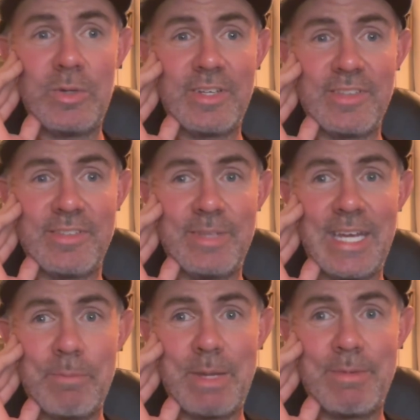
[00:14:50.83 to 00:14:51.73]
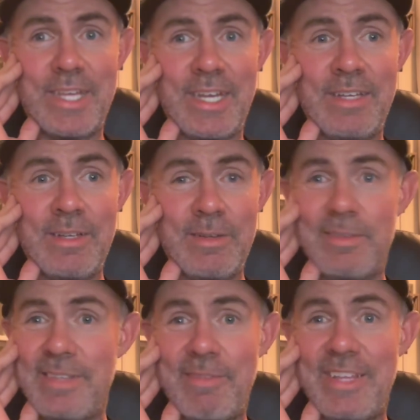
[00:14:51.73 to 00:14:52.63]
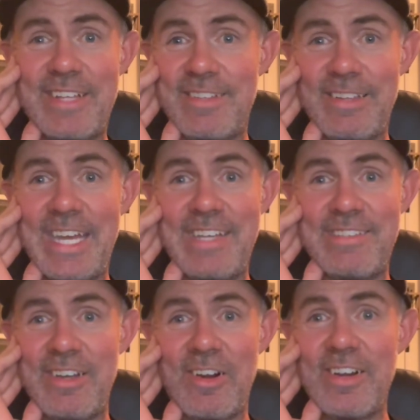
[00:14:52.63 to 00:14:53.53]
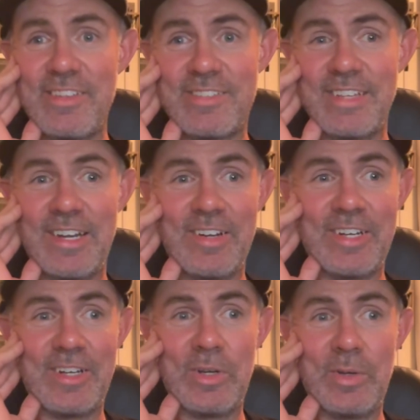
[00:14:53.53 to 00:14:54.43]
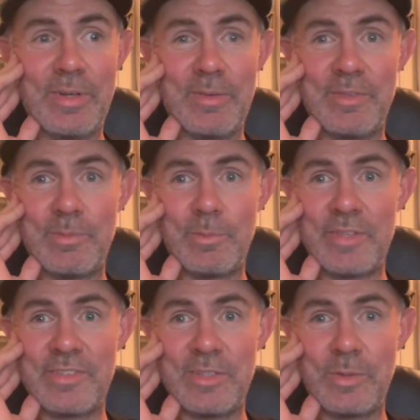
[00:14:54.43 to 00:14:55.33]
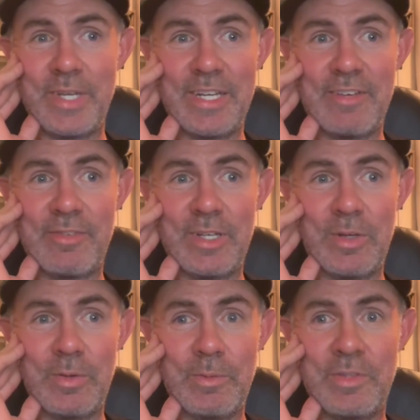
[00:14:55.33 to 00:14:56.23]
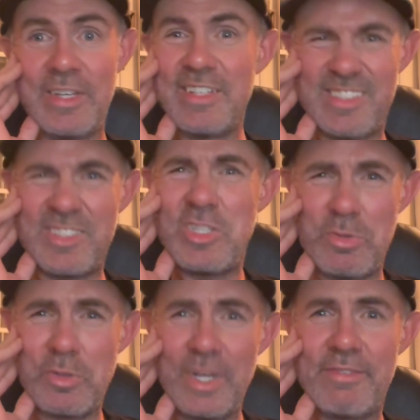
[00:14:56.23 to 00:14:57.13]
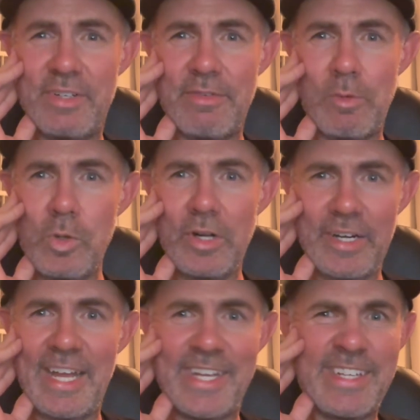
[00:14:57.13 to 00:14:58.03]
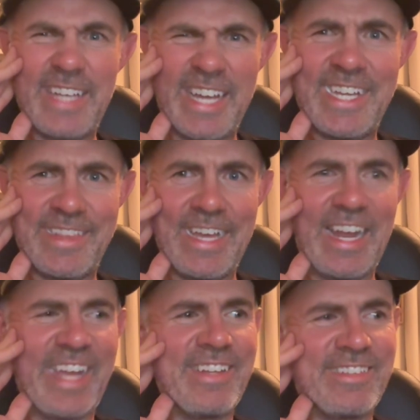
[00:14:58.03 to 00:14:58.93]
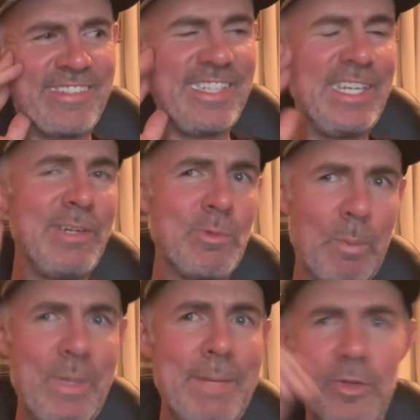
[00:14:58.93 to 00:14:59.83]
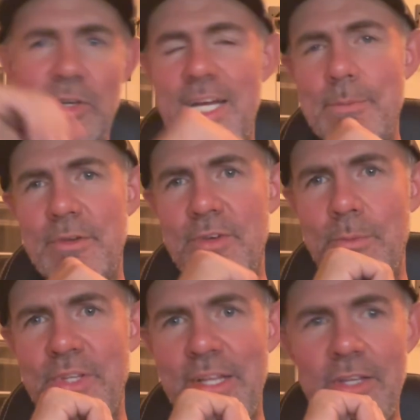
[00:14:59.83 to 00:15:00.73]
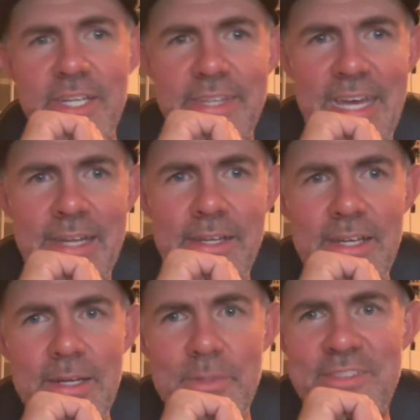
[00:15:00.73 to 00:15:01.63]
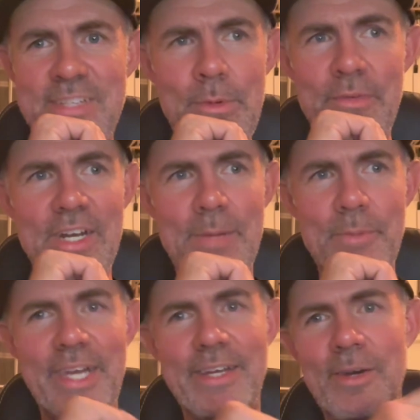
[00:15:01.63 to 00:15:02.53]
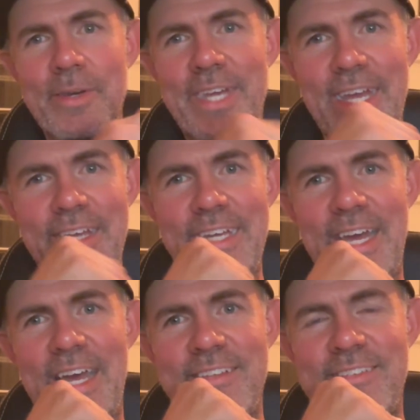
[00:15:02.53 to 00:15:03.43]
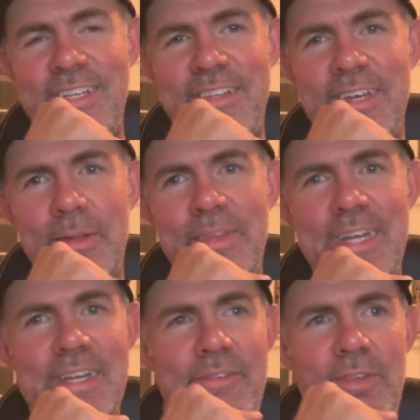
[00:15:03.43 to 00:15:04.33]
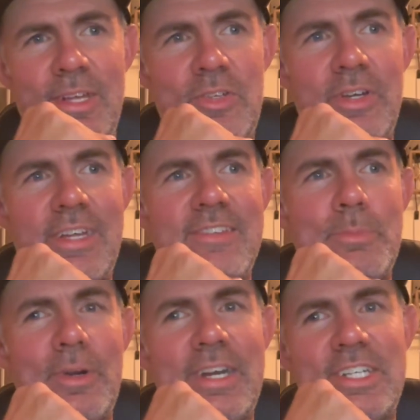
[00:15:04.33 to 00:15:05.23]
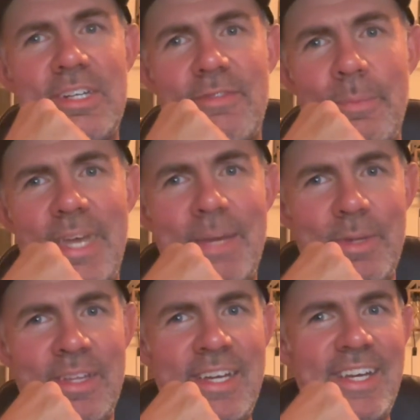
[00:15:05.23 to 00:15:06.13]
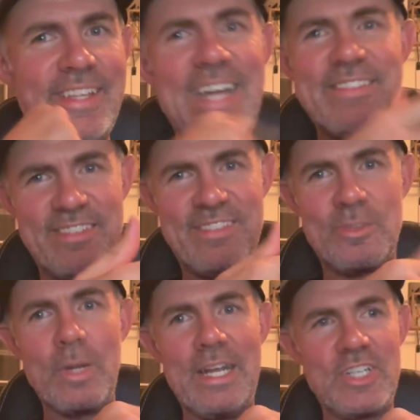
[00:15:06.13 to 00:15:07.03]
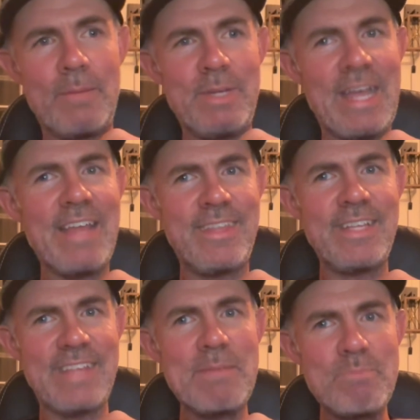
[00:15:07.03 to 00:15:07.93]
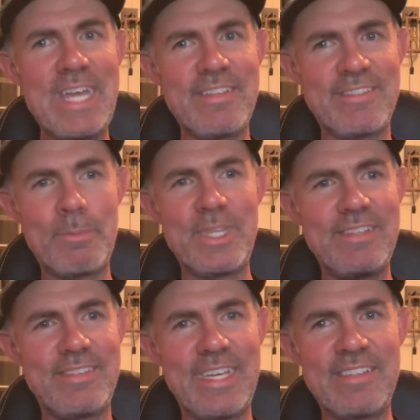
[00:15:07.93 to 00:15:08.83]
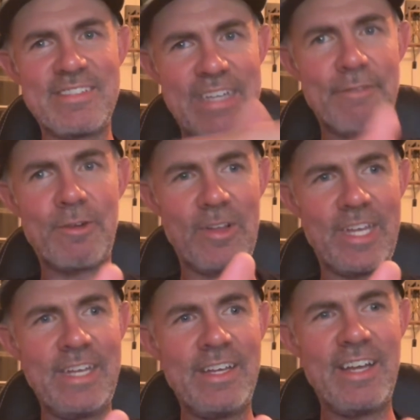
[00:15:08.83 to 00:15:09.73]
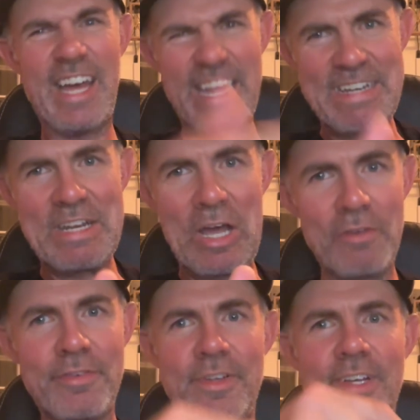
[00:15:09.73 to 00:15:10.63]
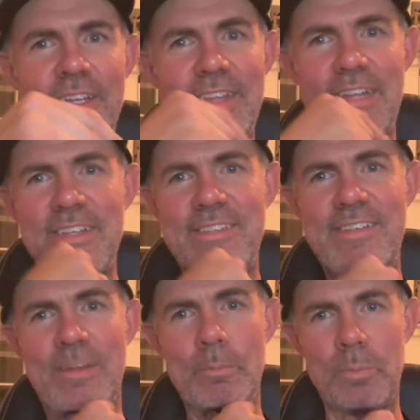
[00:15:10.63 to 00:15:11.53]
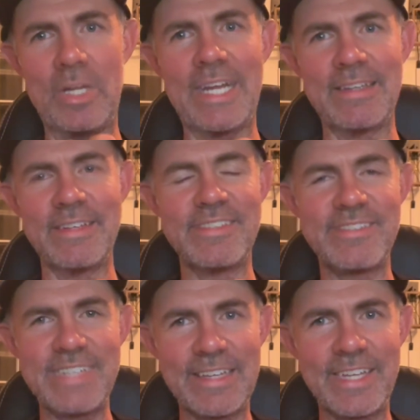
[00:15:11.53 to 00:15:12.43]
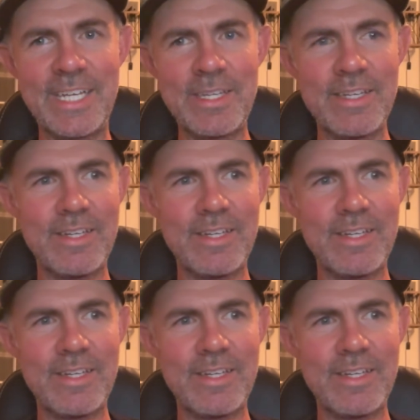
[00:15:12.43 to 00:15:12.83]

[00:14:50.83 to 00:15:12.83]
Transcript: Because yeah, maybe I mean, that's a lazy artist there, and wasn't doing enough, and was just too derivative of work. I get that. I can see where people are coming from when they look at that. But of it, I'm like, okay, yeah, I see that they definitely took inspiration from that, but that's a stretch. I mean, I think they made some of these things differently enough that this isn't blatantly stealing.